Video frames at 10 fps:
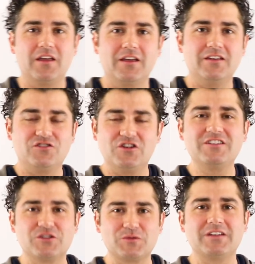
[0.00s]

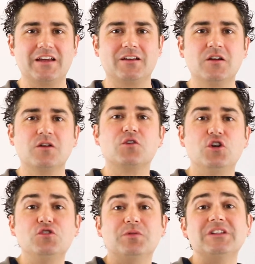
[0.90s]
Jesus was saying,
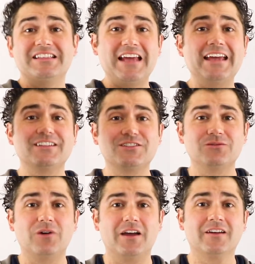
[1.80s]
could you please take this
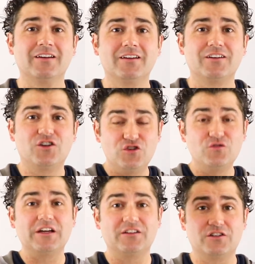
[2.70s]
away? Could
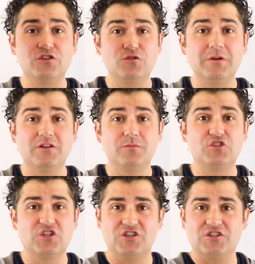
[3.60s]
you be the
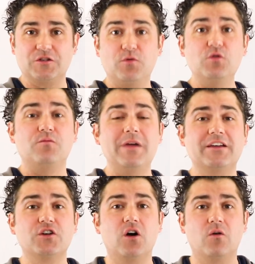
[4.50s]
magician? Just poof, make
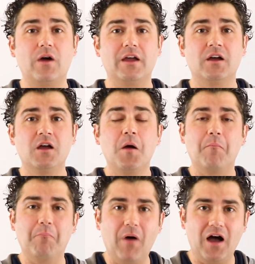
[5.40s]
it go away.
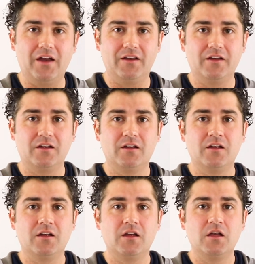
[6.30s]
But
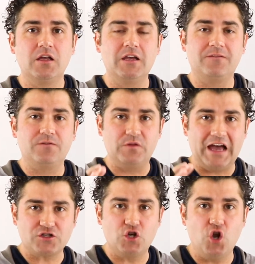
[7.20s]
if
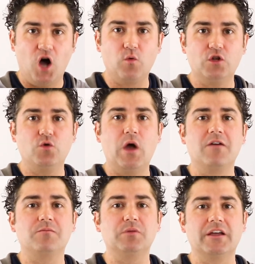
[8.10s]
that's not what you
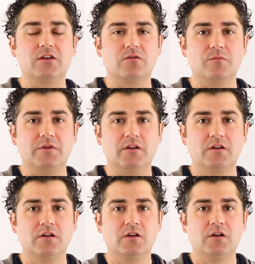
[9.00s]
have planned for me,
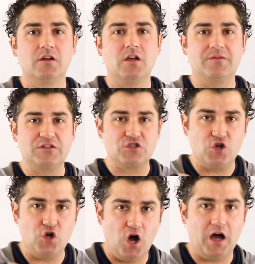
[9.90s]
if it's
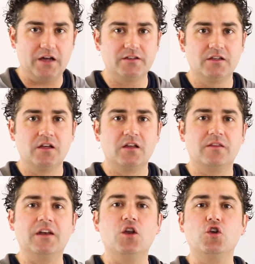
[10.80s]
not,
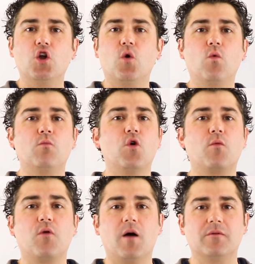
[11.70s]
then no
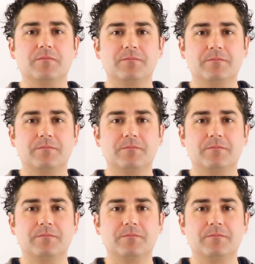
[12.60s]
problem.